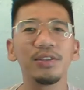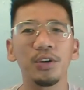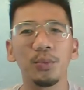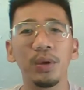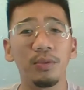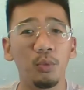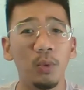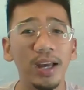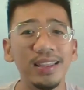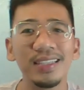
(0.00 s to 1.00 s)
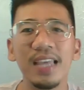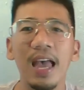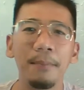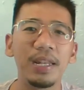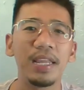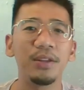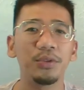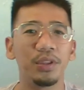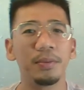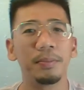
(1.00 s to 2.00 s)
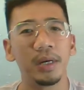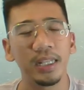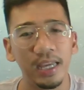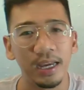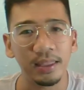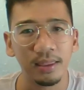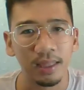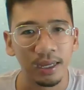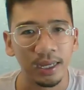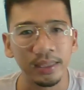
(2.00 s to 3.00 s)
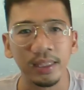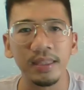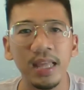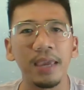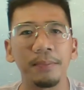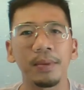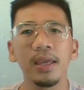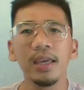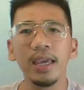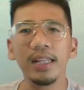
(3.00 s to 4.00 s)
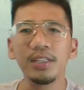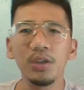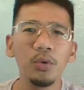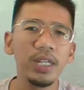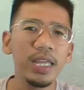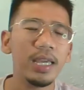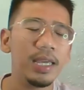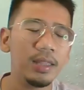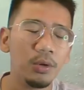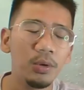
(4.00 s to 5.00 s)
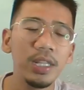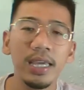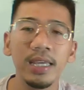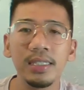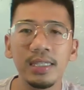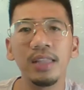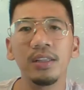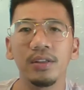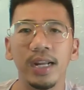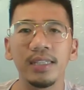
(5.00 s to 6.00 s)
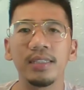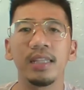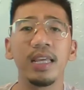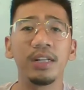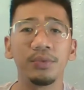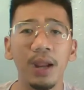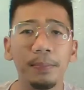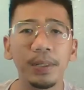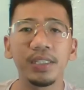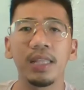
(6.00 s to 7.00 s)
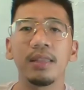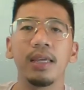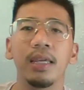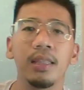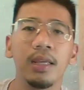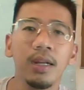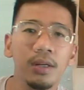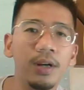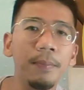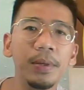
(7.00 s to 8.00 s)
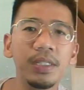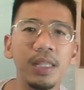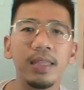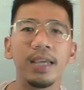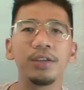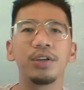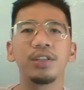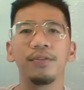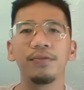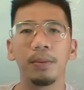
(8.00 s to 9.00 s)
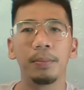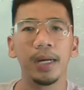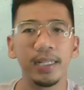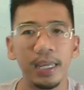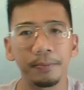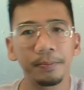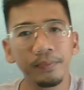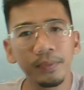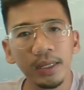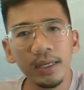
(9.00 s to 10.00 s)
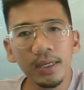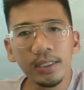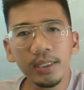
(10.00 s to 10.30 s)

details or with what is happening to the body at the time. It only is interested in representations of the body.